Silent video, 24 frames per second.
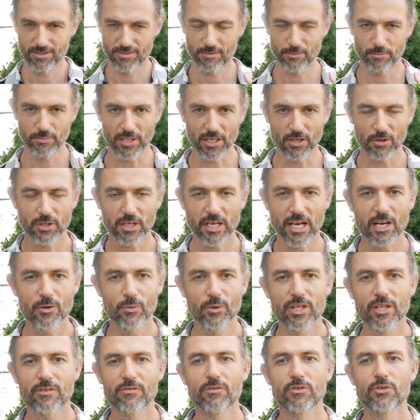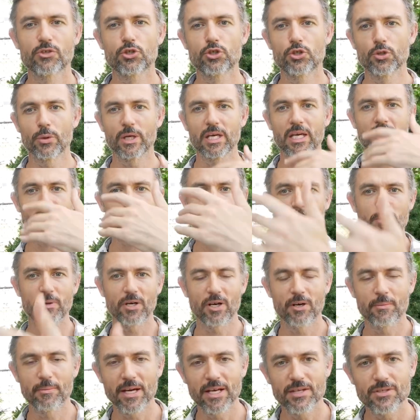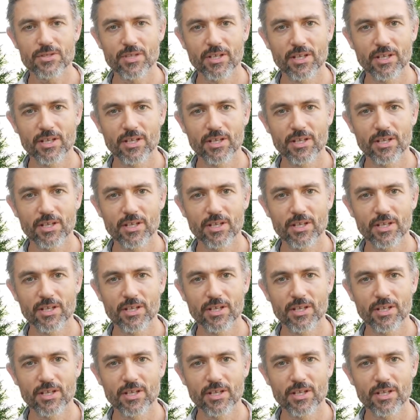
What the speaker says: Be okay with doing experiments,